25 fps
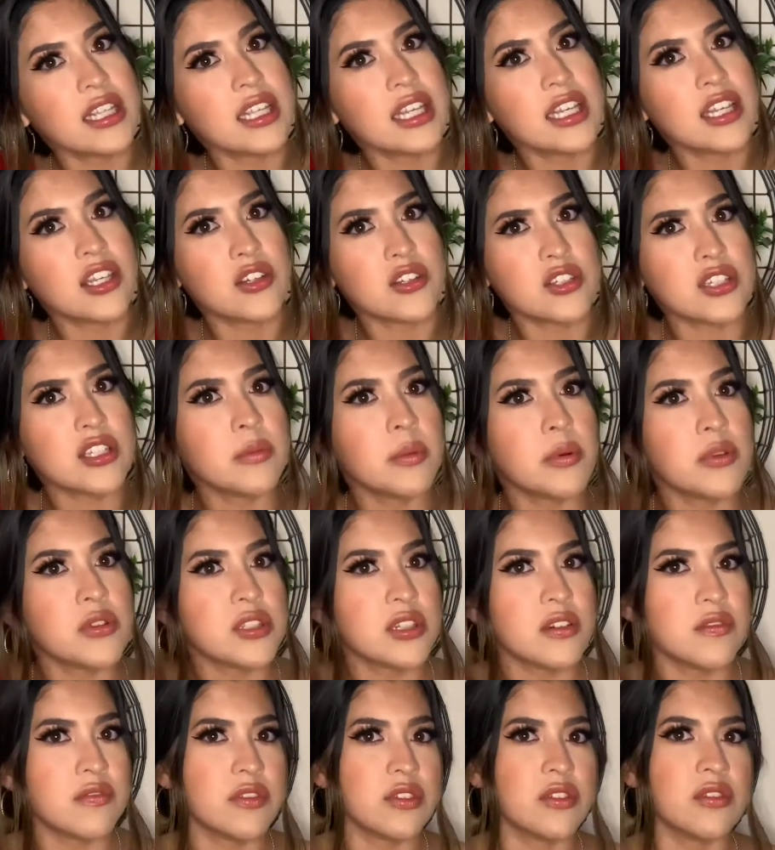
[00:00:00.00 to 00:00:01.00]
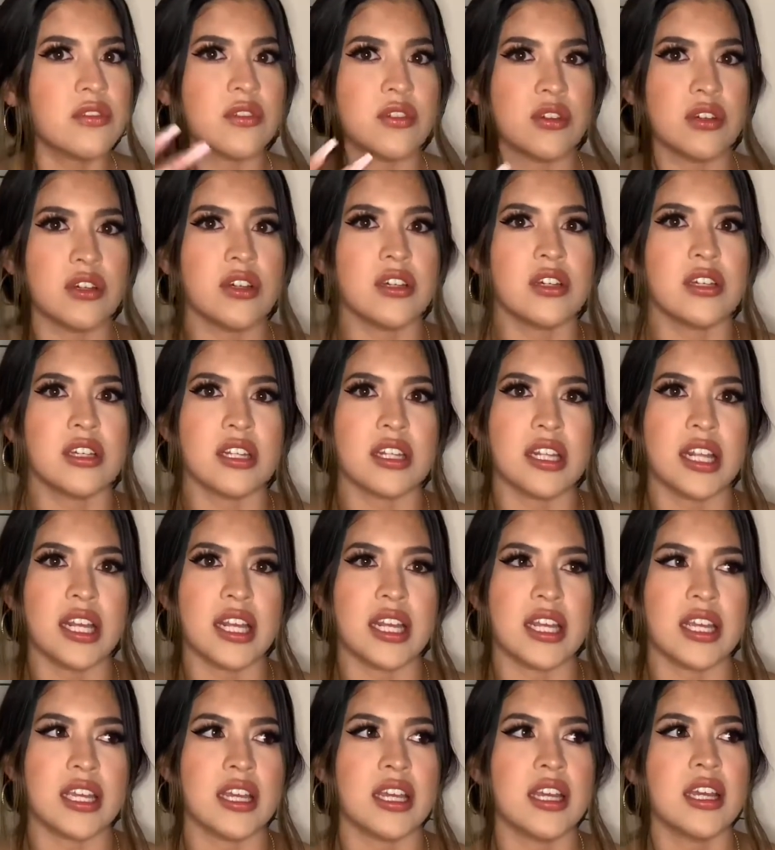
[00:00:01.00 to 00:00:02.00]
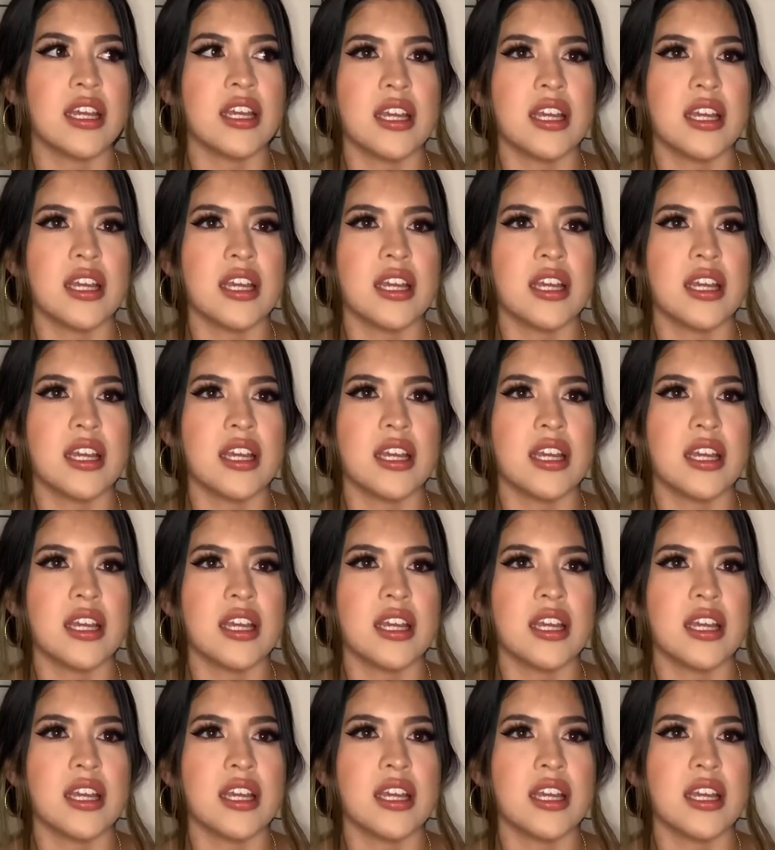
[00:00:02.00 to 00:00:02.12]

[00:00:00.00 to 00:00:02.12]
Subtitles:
Like, you're supposed to feel good. Like,